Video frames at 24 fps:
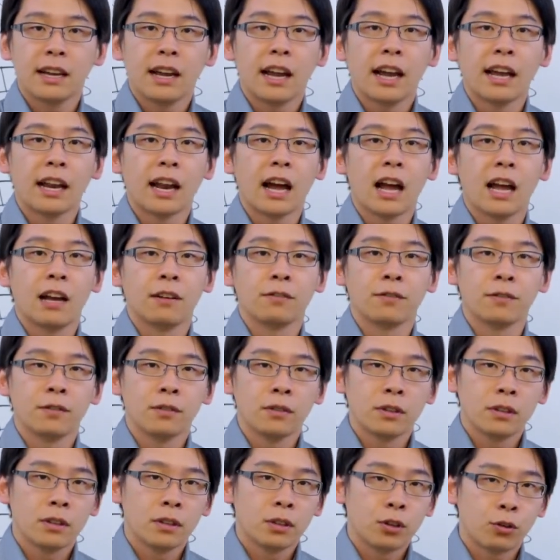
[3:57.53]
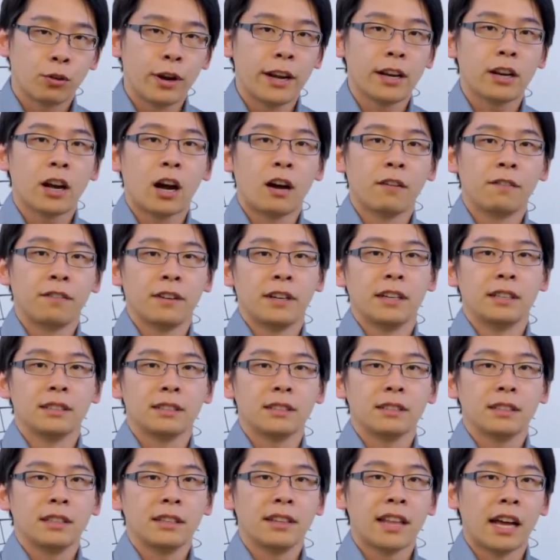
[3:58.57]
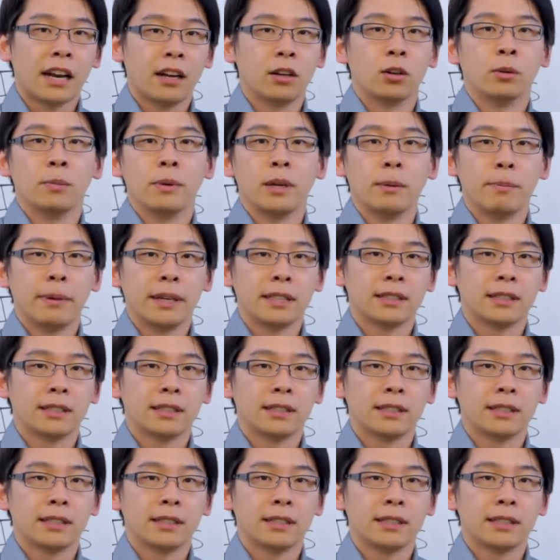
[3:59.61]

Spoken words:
and I have great confidence that it will be a big